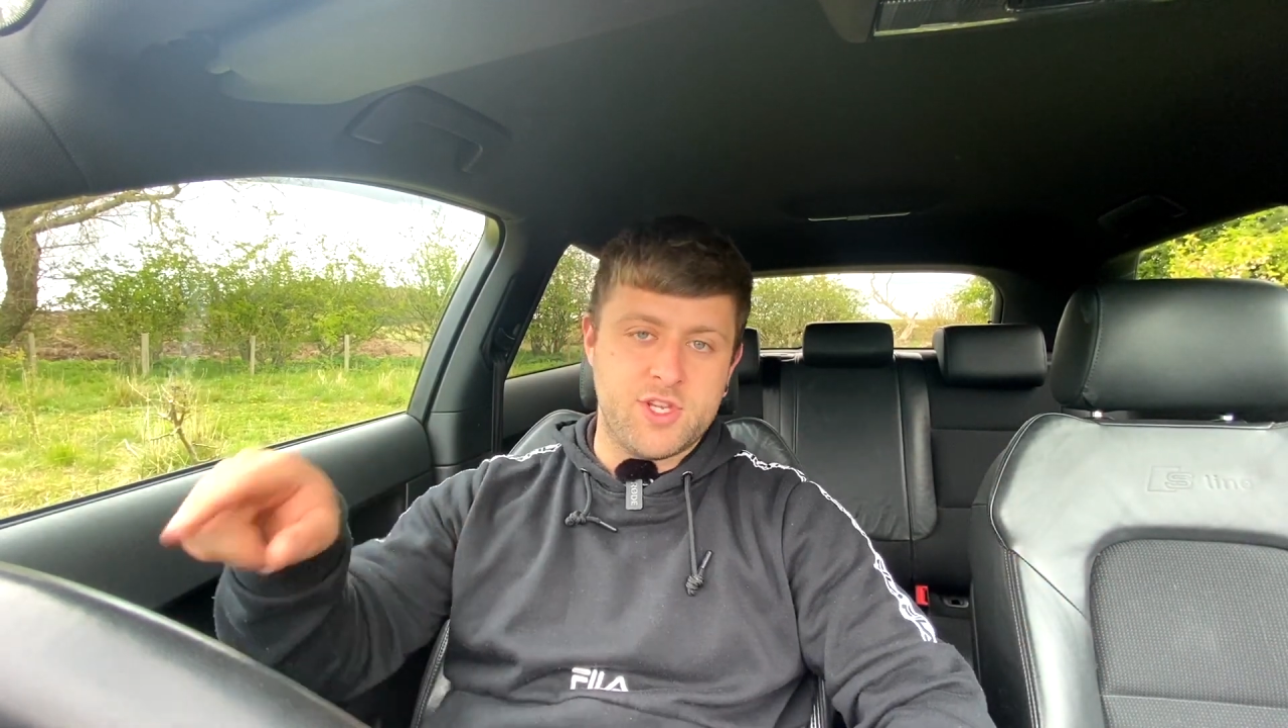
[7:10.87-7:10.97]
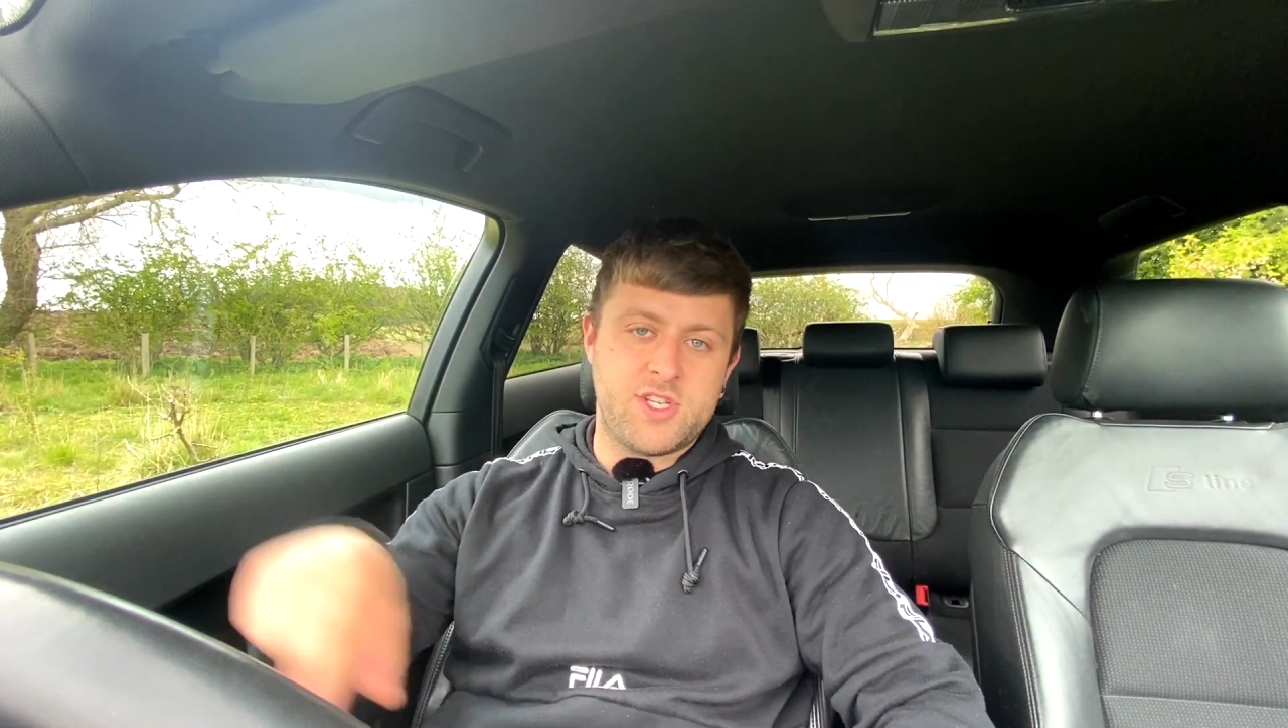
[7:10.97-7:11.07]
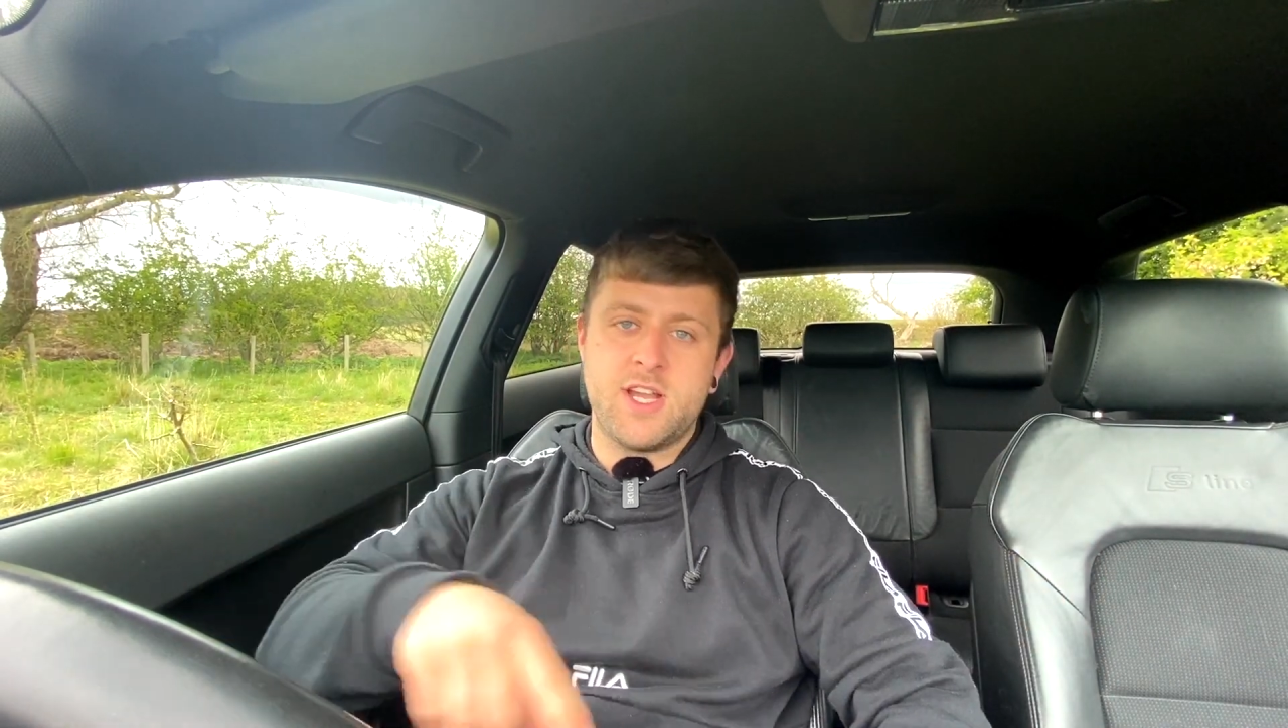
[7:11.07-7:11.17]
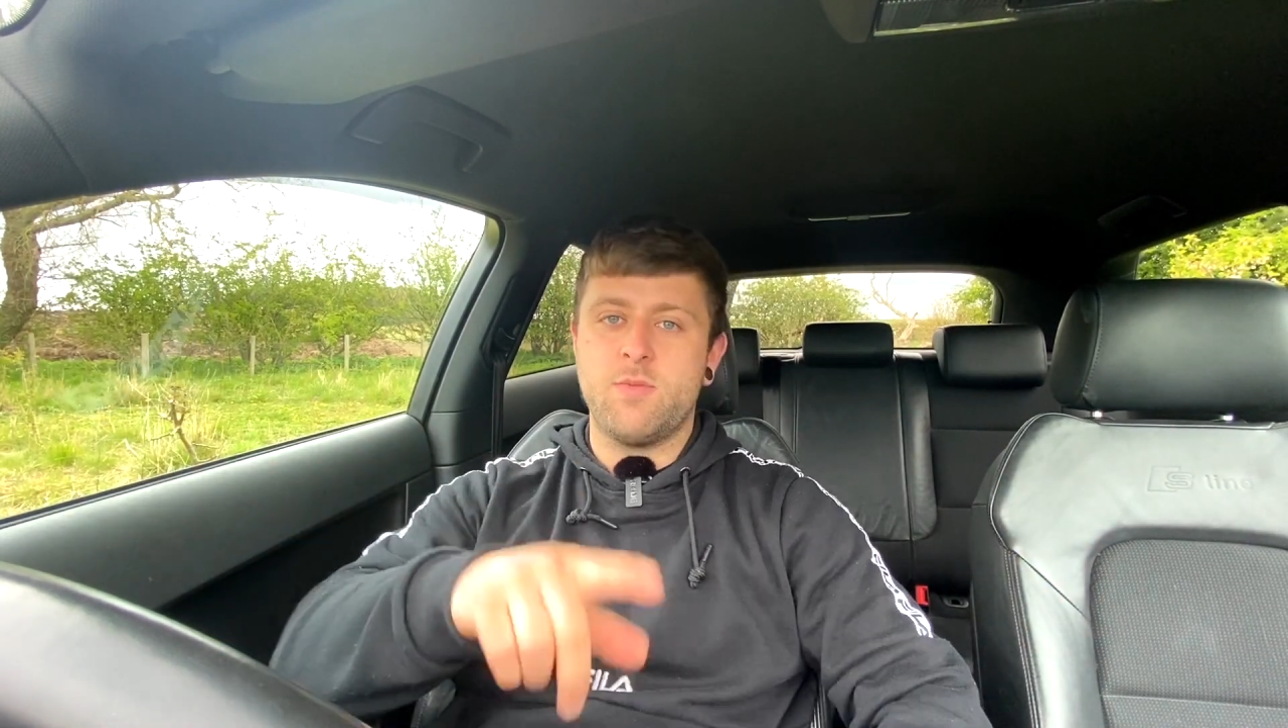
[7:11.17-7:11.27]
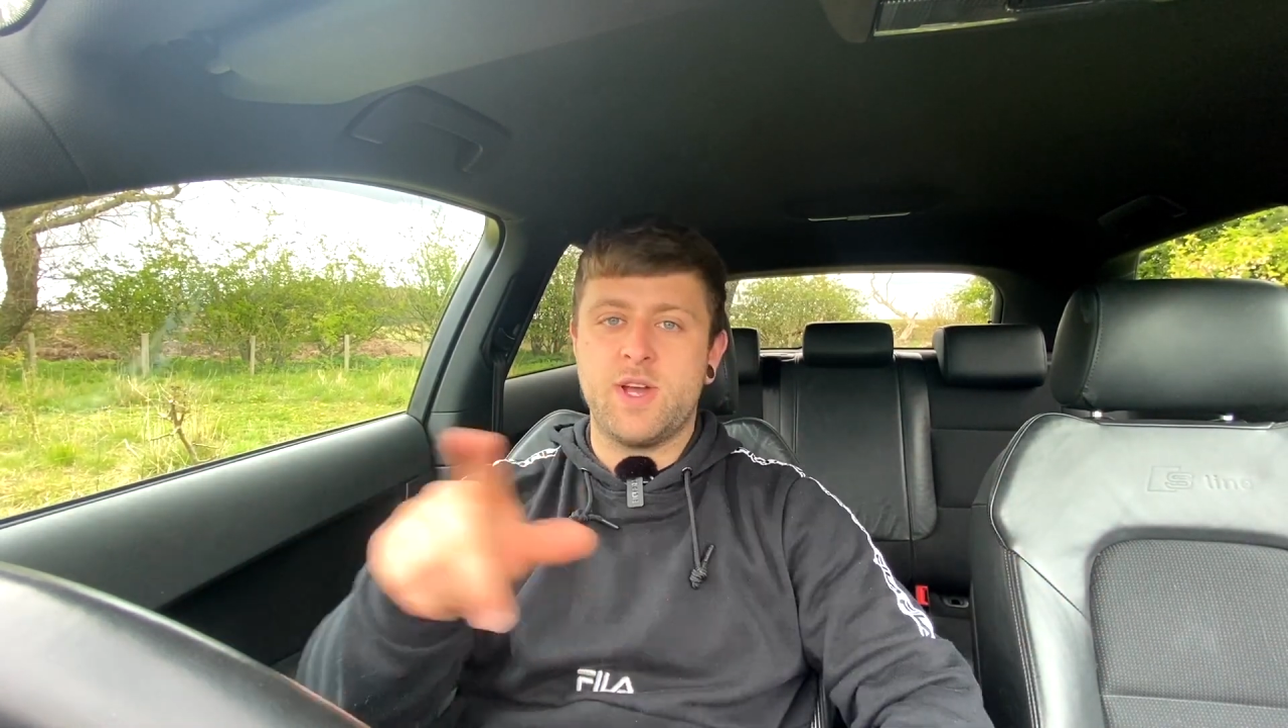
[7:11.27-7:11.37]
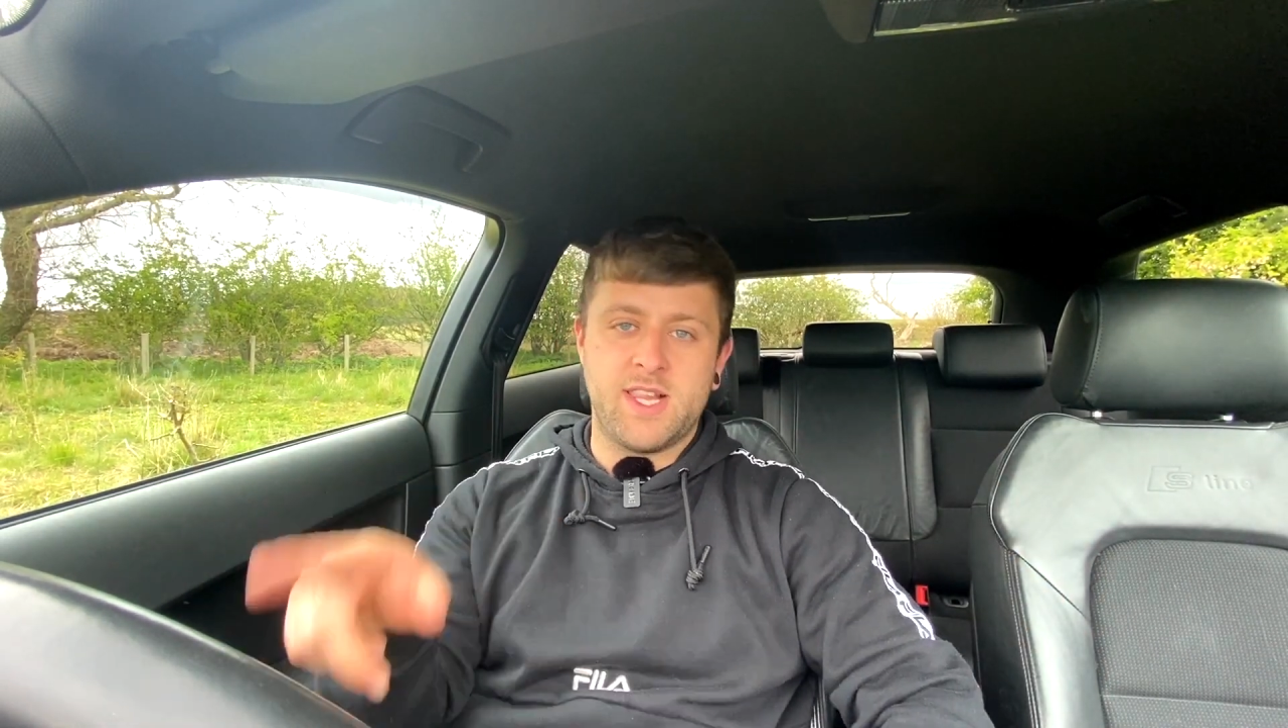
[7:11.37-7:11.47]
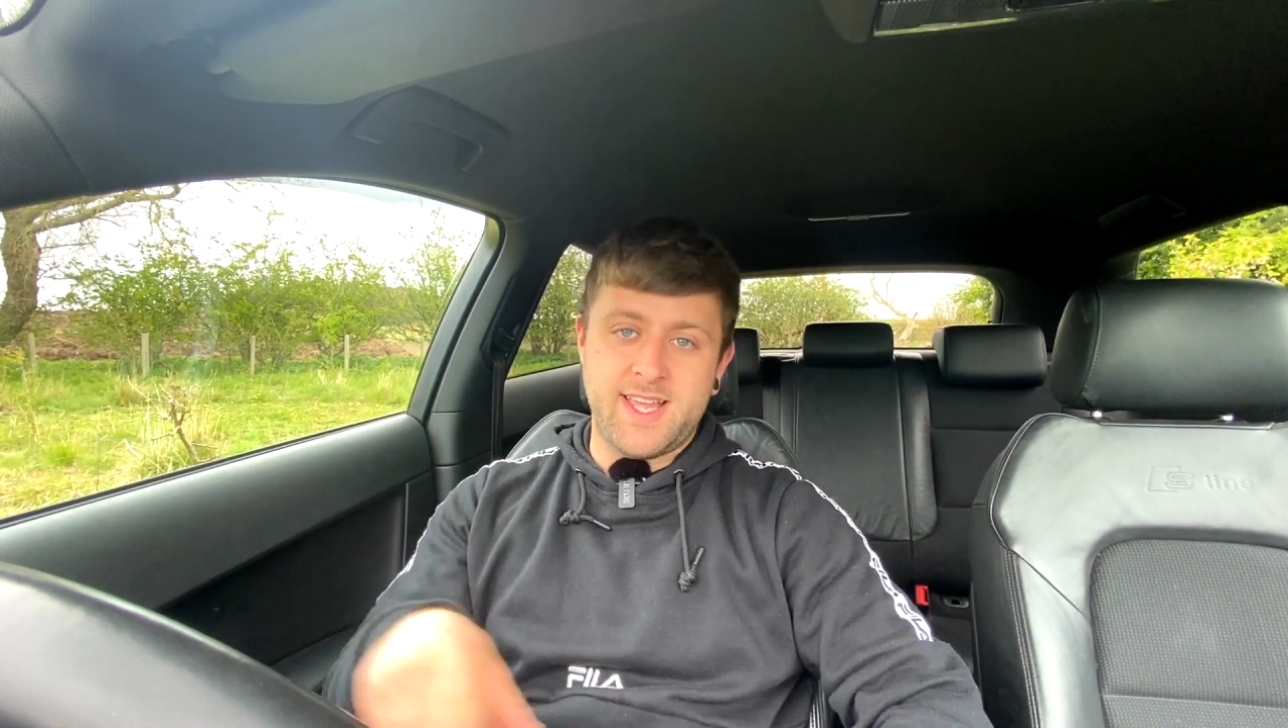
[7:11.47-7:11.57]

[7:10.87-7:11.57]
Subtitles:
your steering wheel